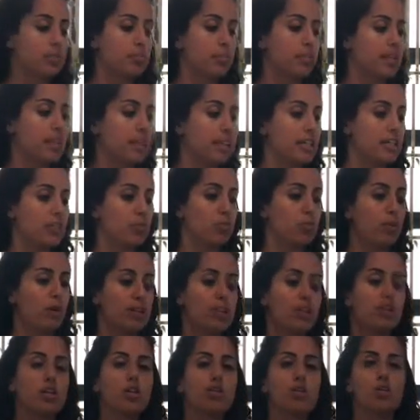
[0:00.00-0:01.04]
because
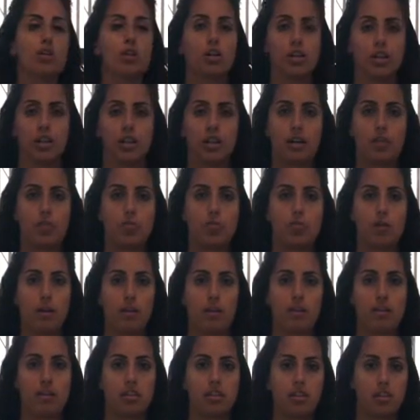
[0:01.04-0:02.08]
when you cook it
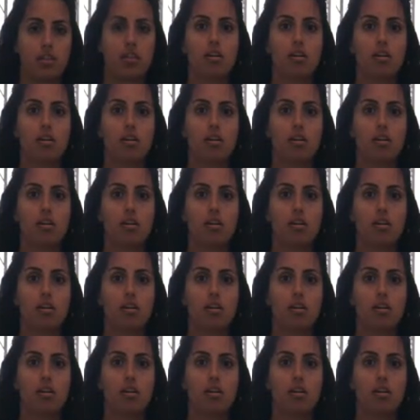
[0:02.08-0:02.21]
with